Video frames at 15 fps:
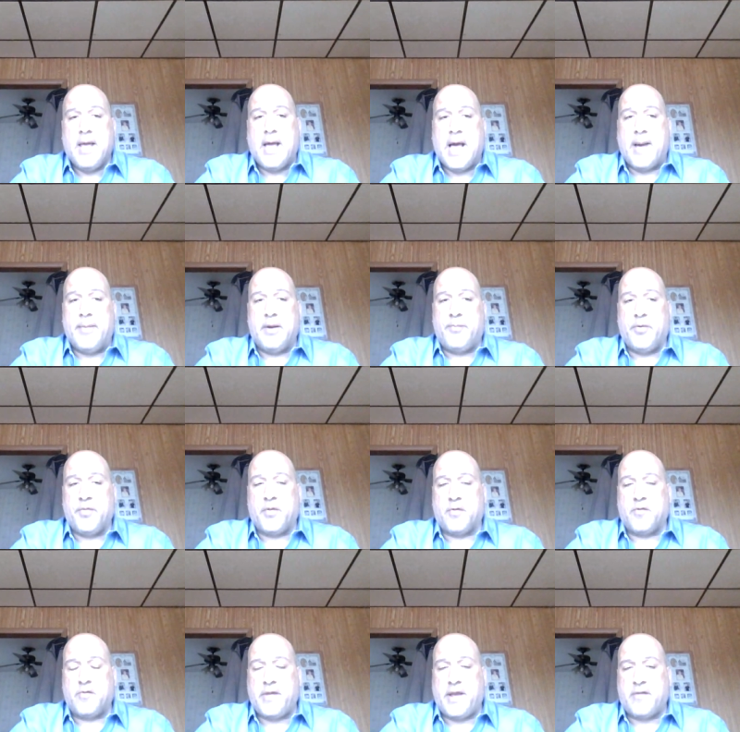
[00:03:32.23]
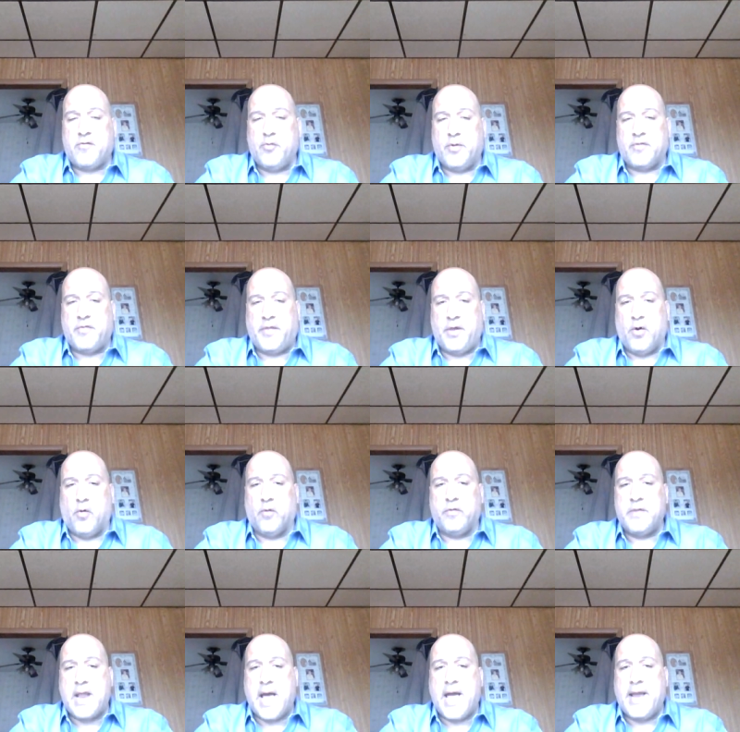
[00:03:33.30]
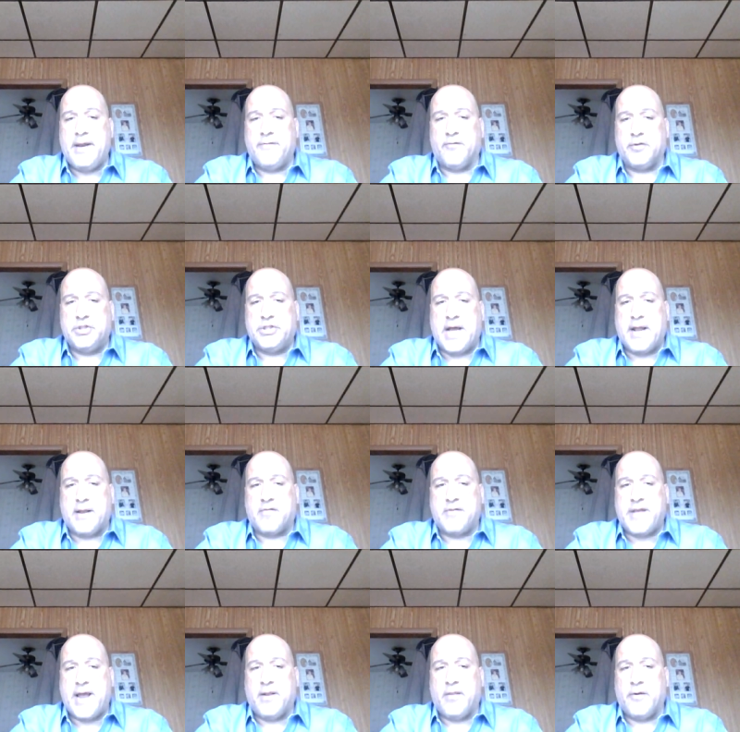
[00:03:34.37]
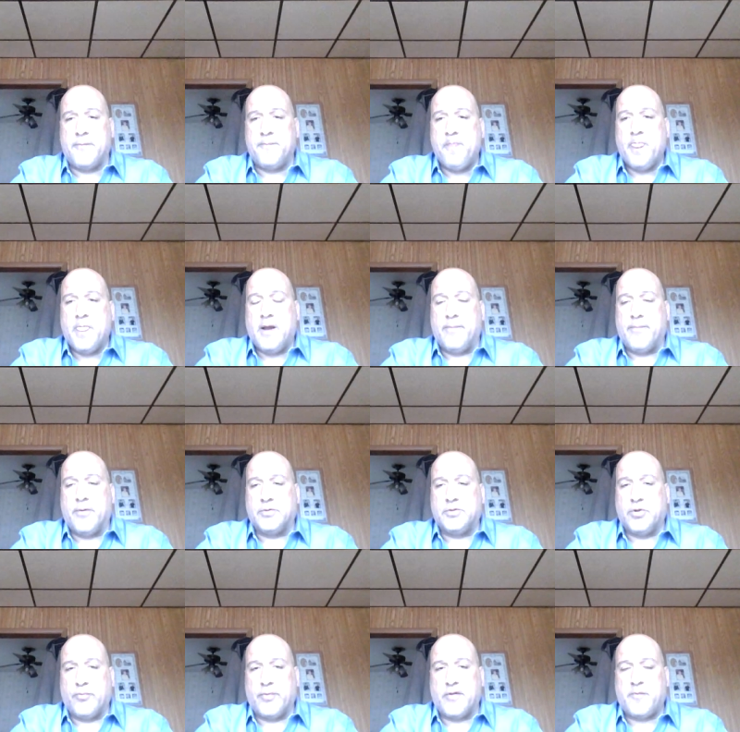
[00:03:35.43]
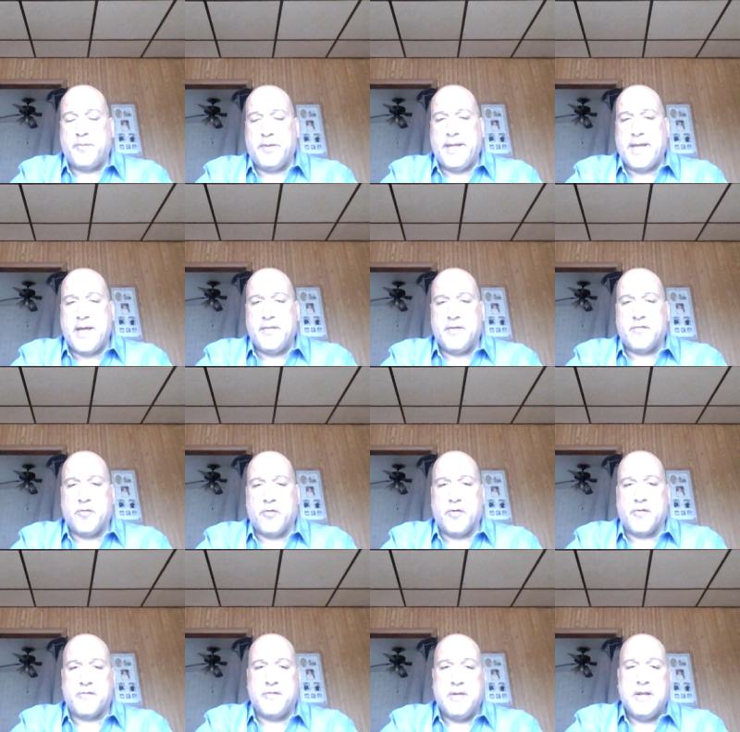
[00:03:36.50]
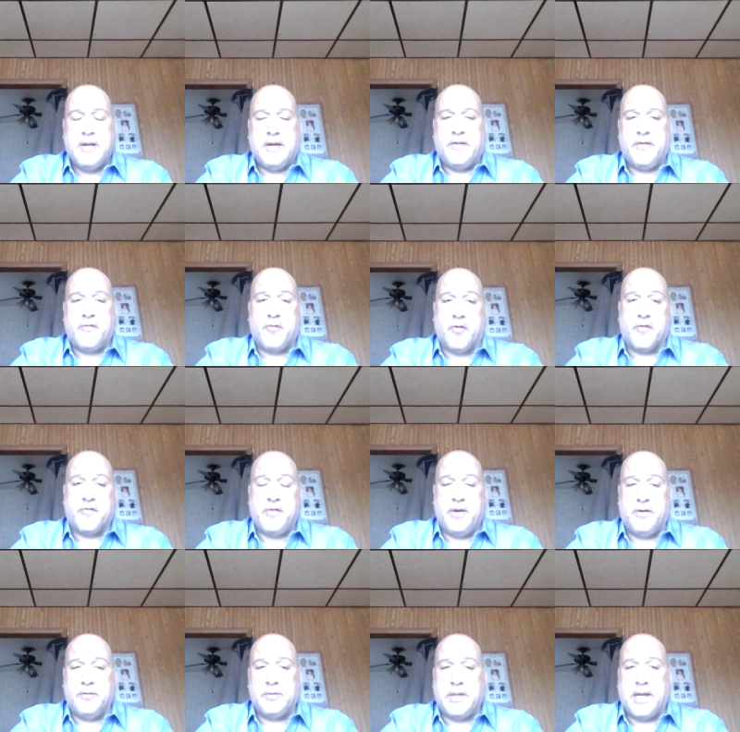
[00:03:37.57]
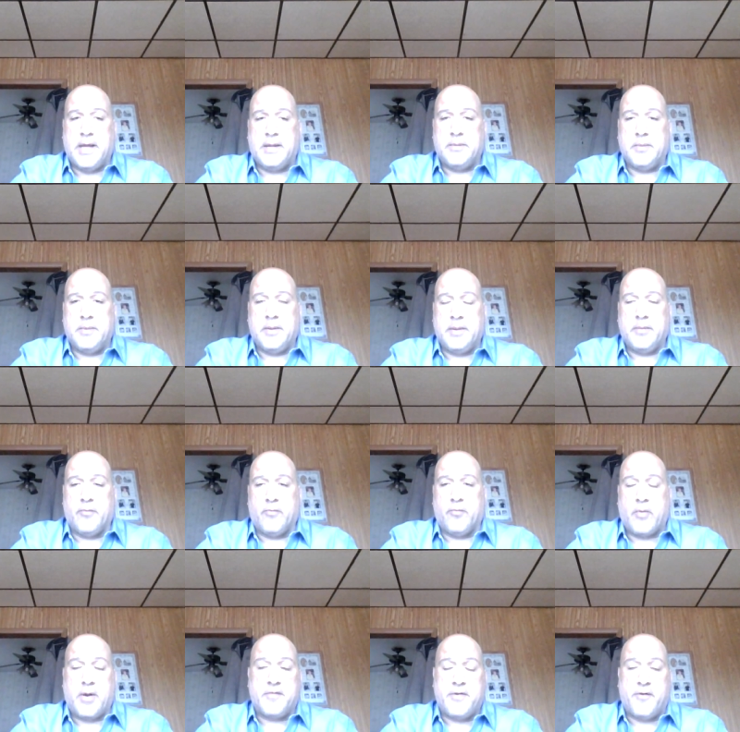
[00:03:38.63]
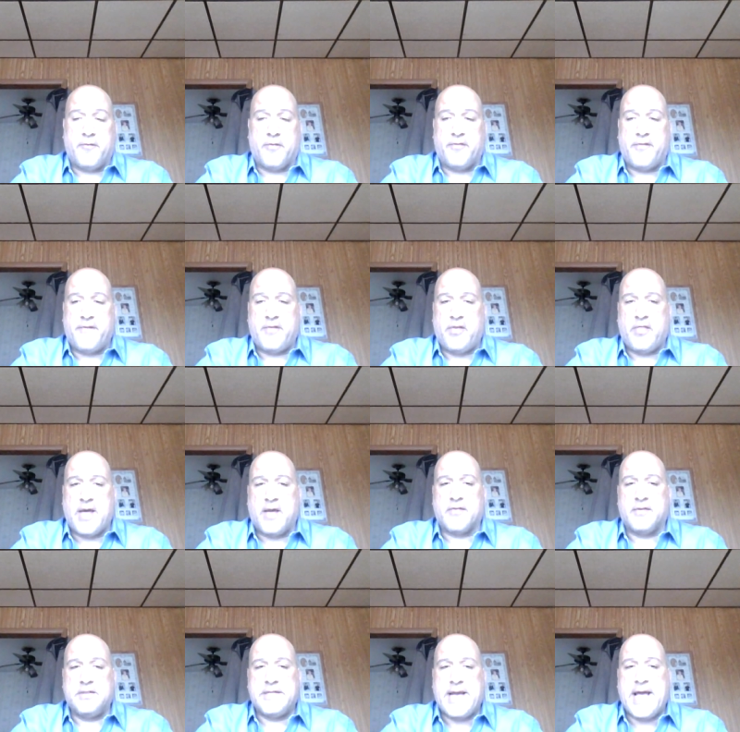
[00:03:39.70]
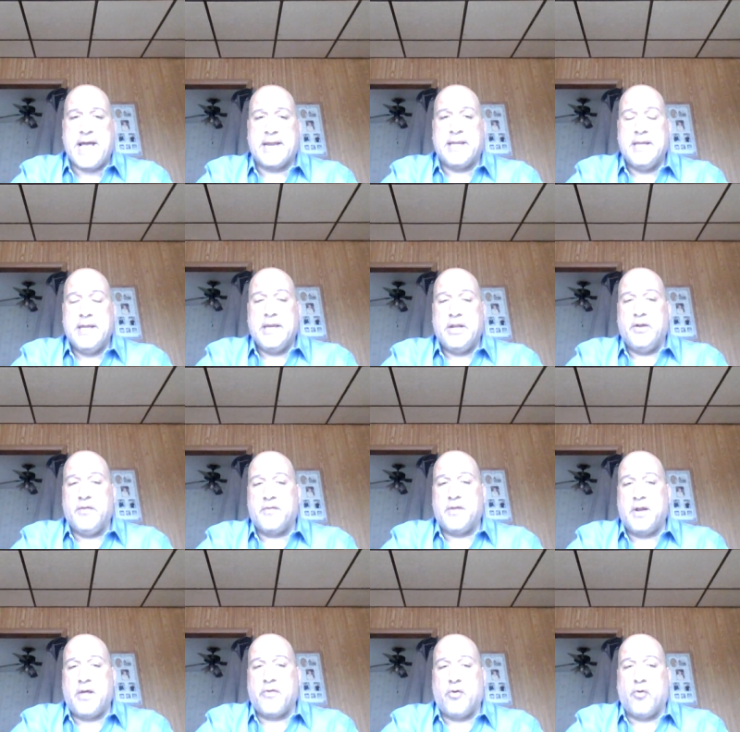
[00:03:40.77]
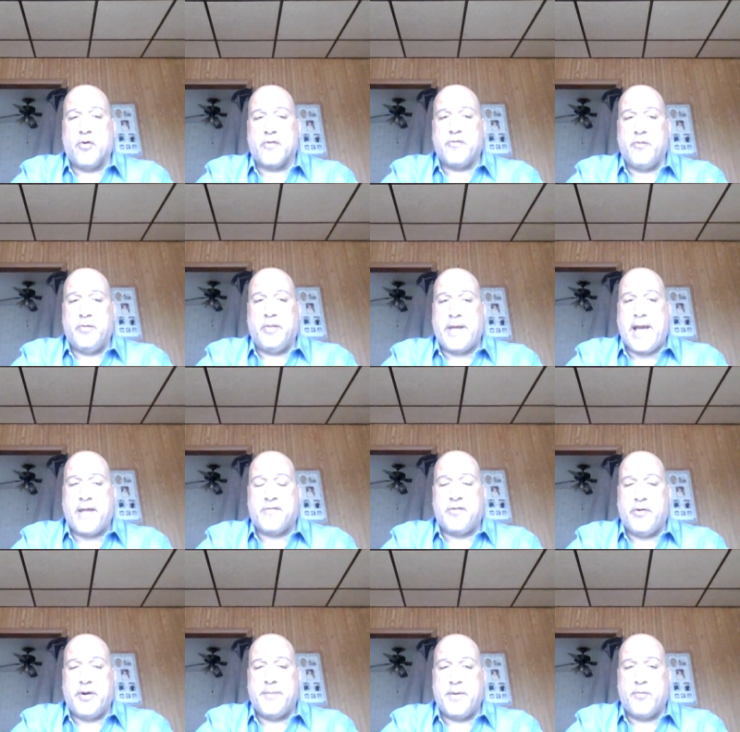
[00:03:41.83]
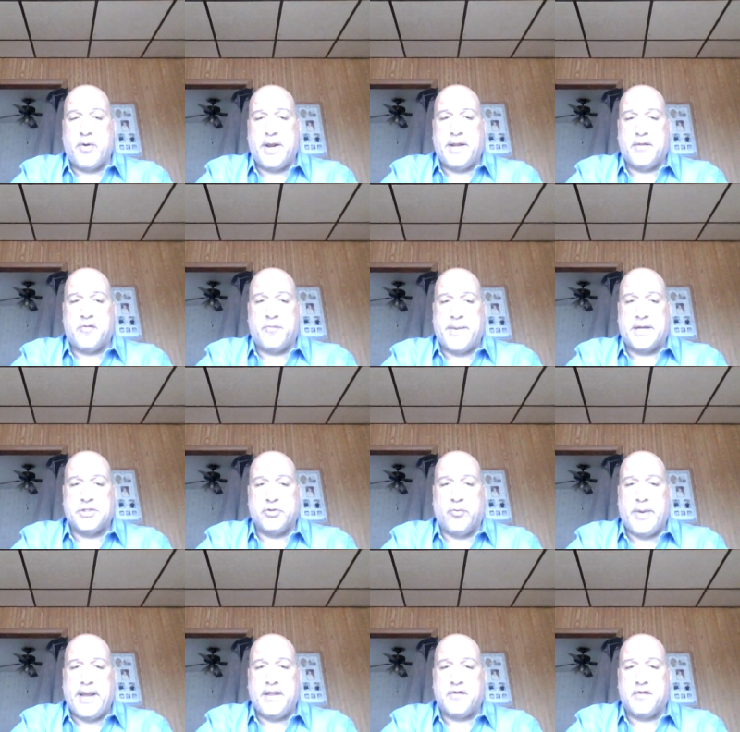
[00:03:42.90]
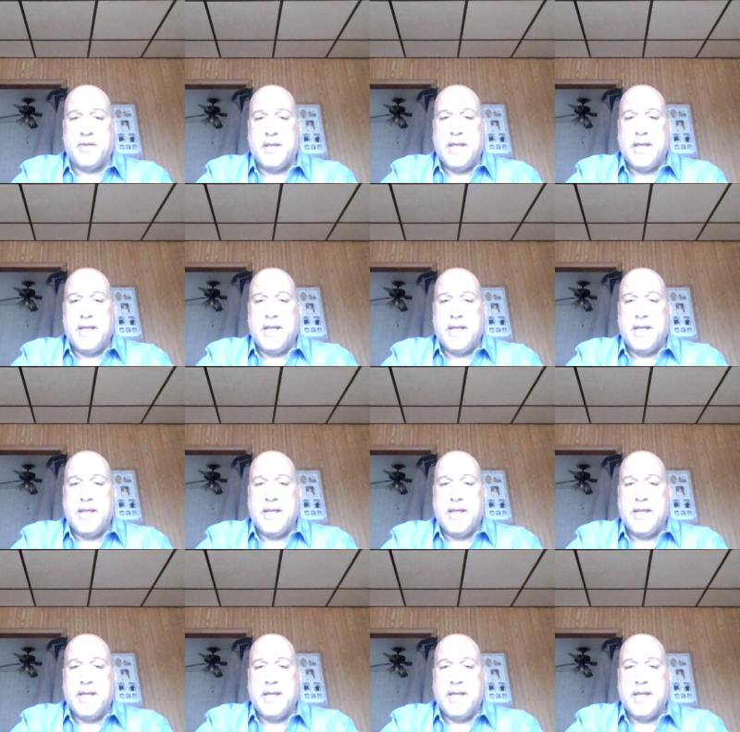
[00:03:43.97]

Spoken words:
I'm going to put the 6, who is the old 9 for John Sadler, Umberto Rispoli on this horse. Now, this horse, runs here for the 50,000 tag. This is another horse who last year had been running in special weights.